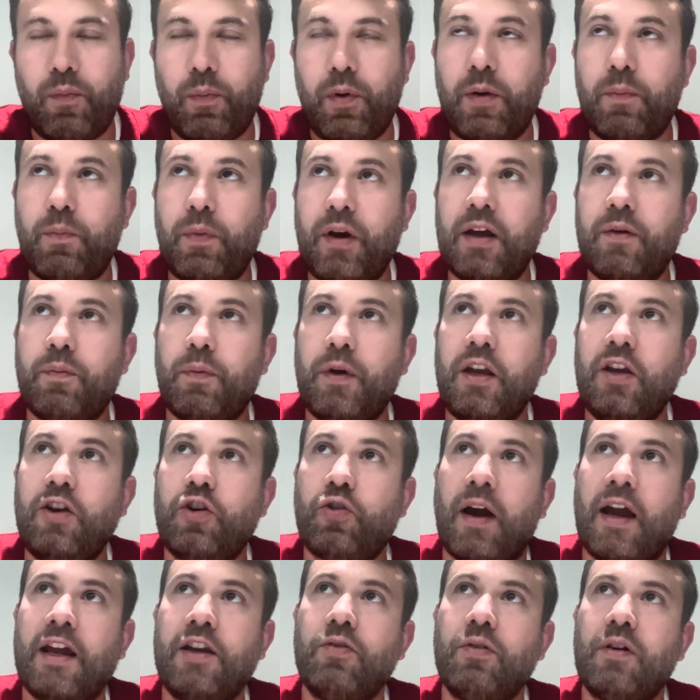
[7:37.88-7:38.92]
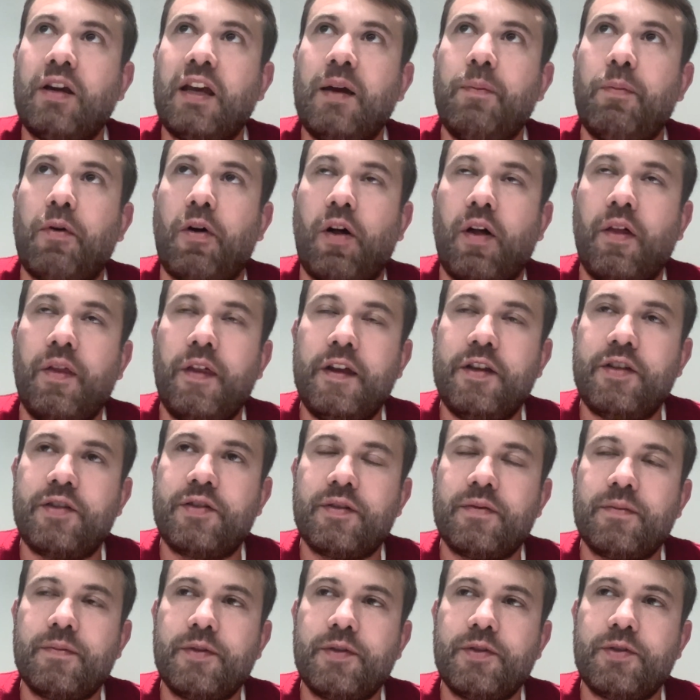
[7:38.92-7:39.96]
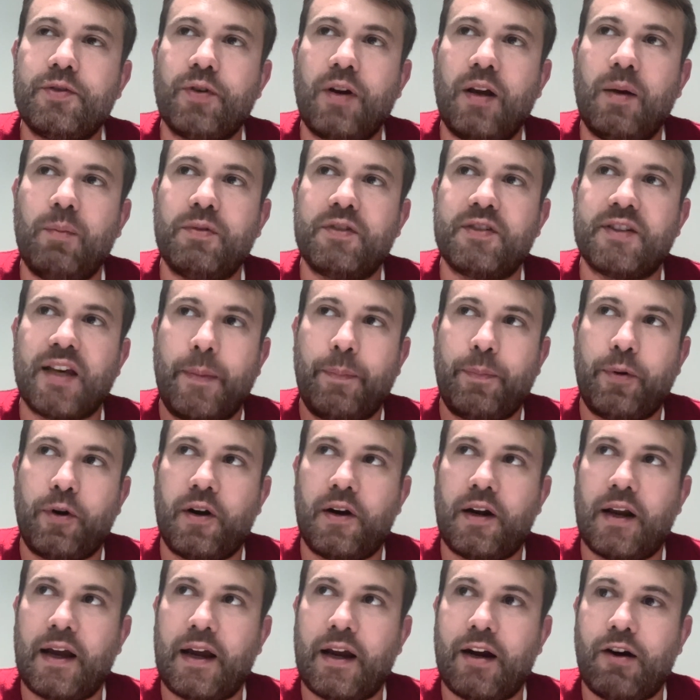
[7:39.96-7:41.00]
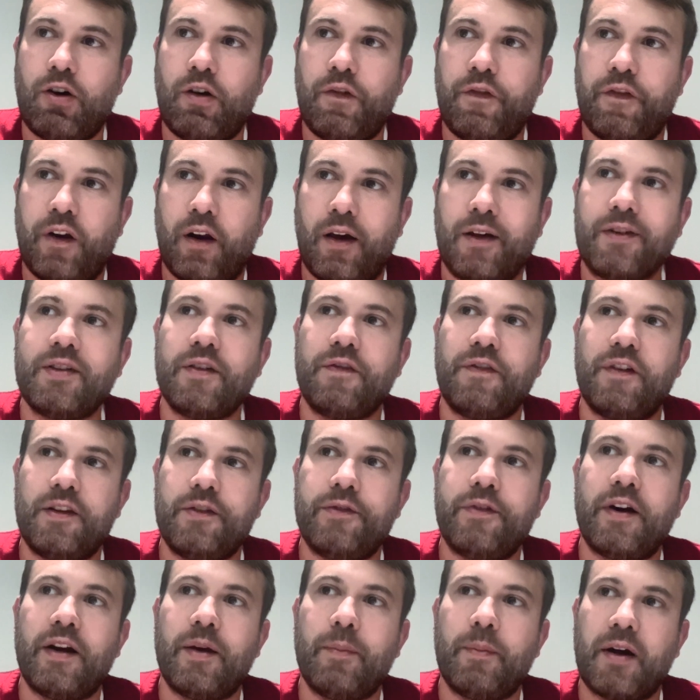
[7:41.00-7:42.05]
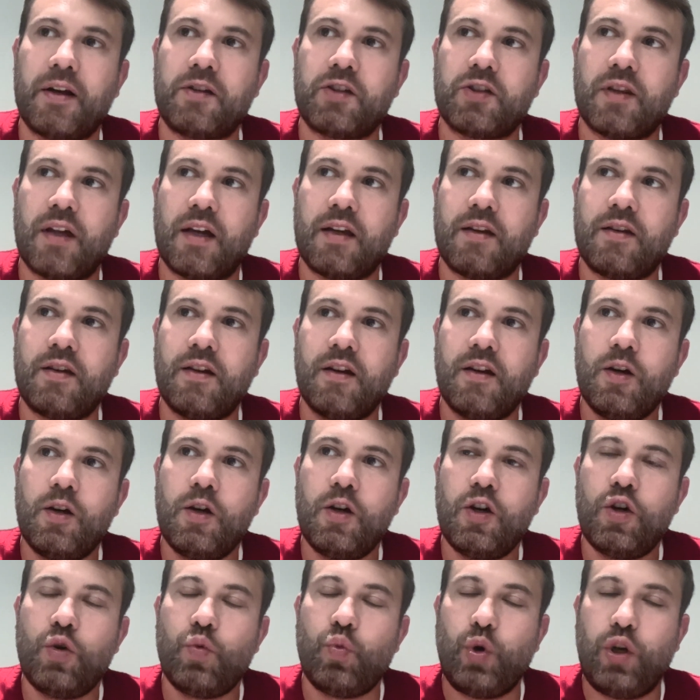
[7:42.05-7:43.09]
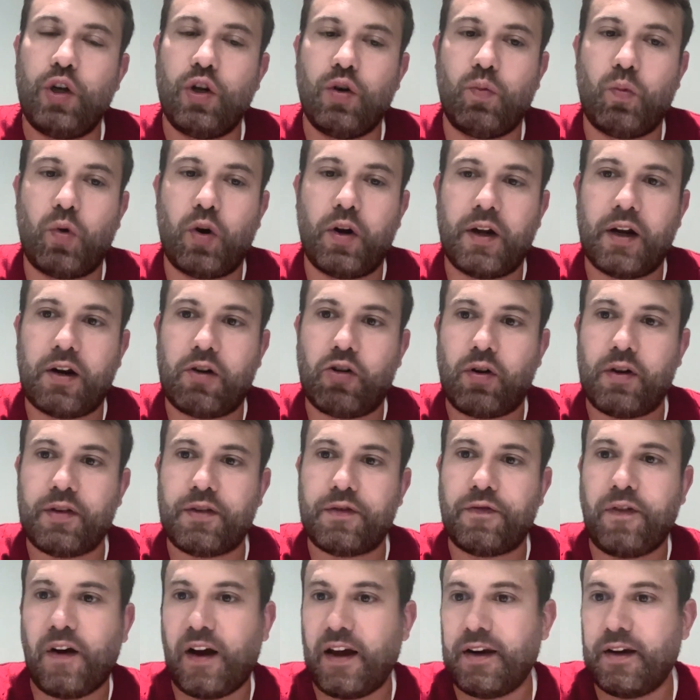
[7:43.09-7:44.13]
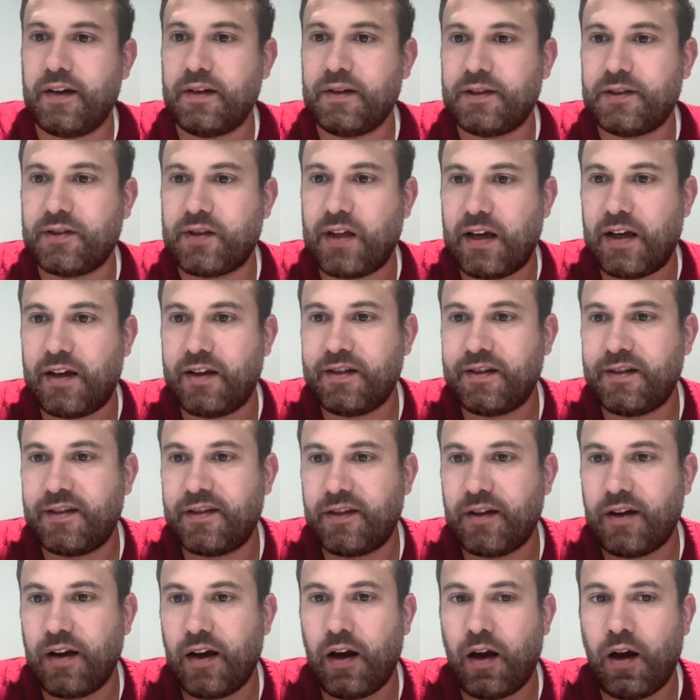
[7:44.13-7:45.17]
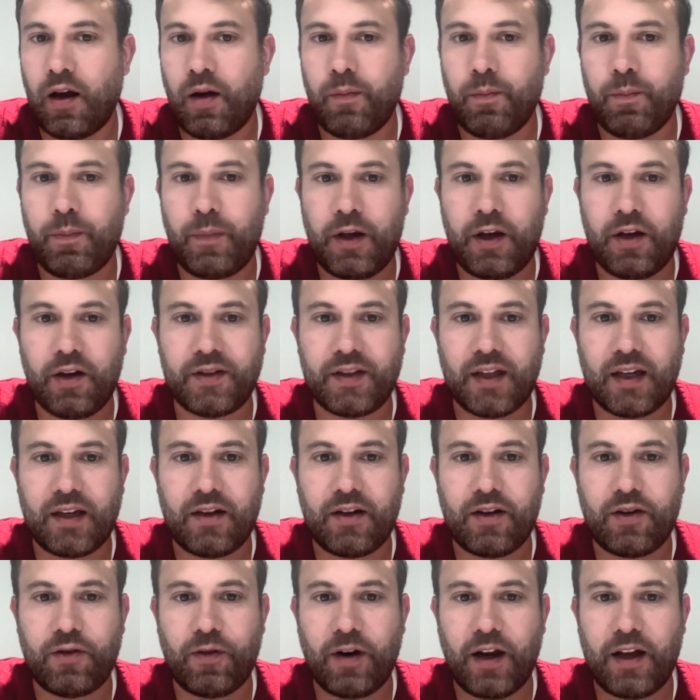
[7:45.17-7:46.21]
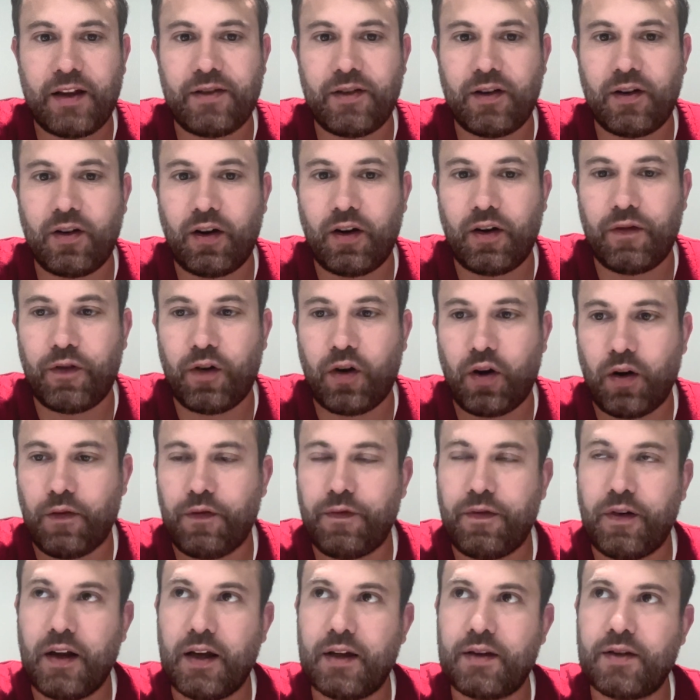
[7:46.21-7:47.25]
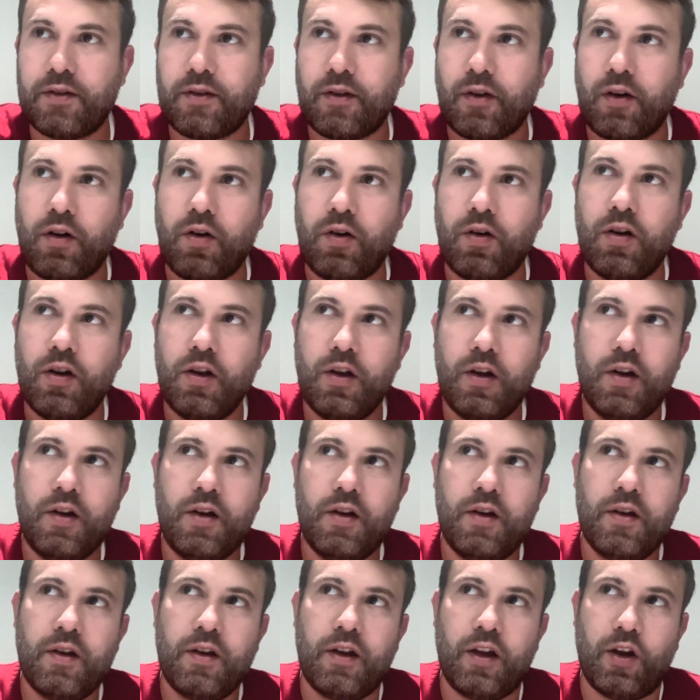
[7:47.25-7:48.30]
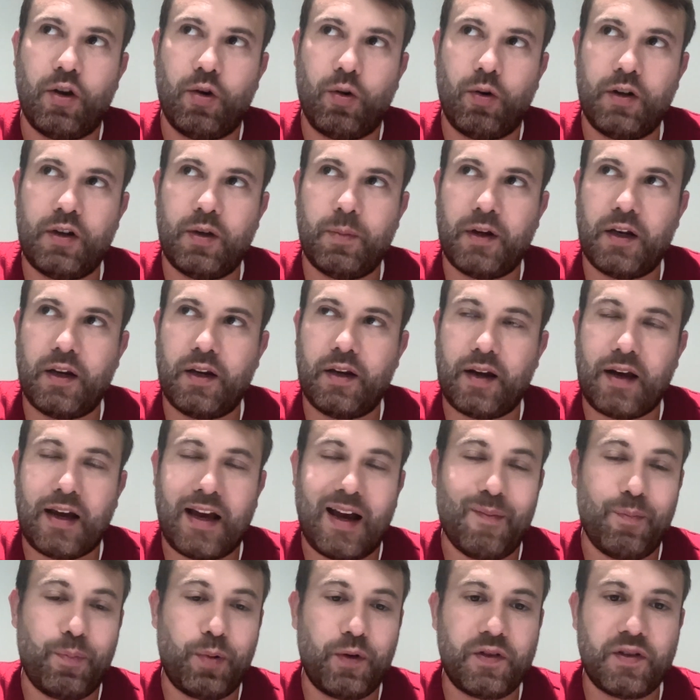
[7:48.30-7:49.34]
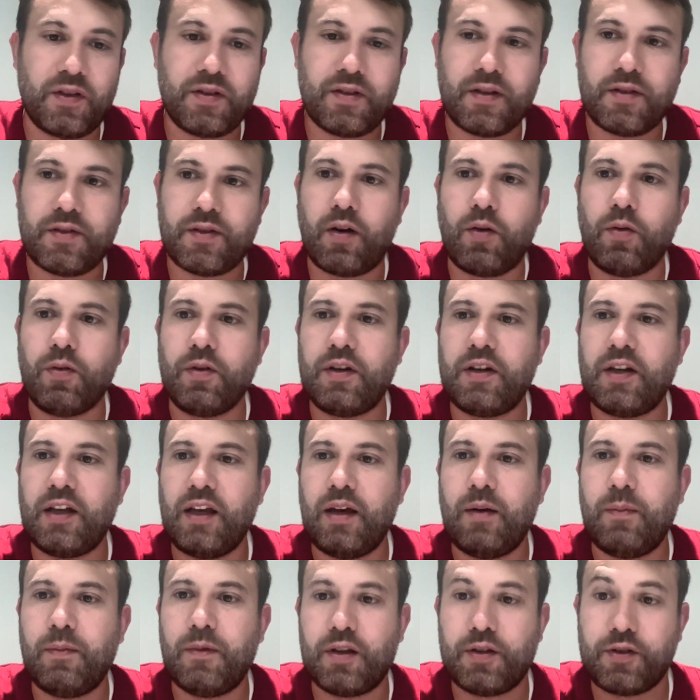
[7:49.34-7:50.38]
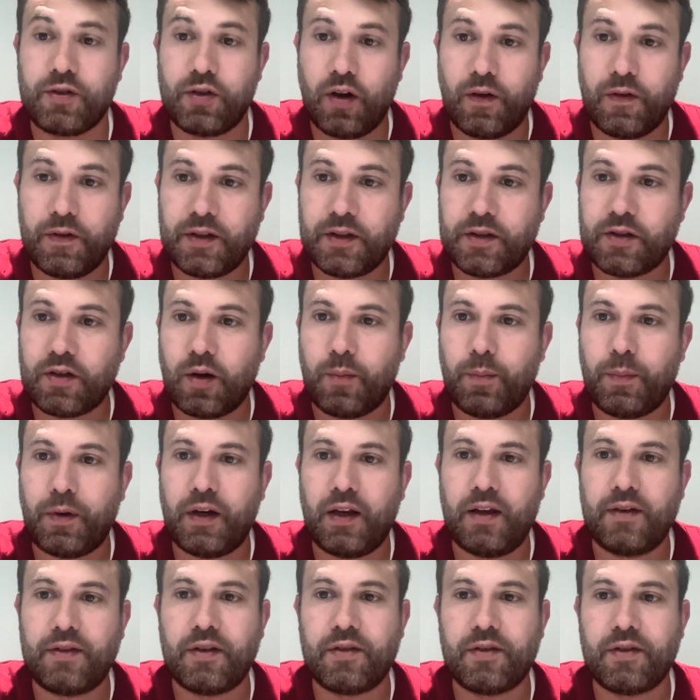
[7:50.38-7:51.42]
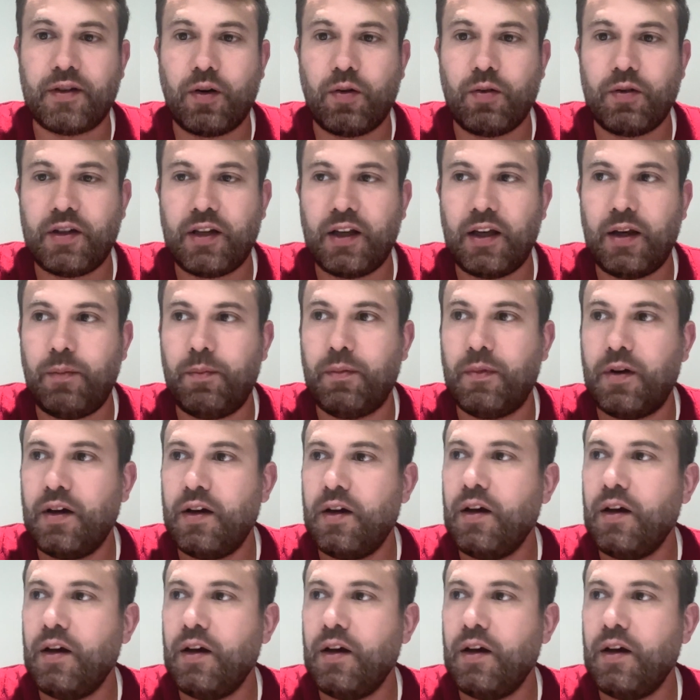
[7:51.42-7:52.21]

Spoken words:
we try to keep all these streams separate. Like our philosophy is very much that we don't want to cross-finance things because that creates a lot of conflict. So, ultimately the campus is its own team, the services company is its own team,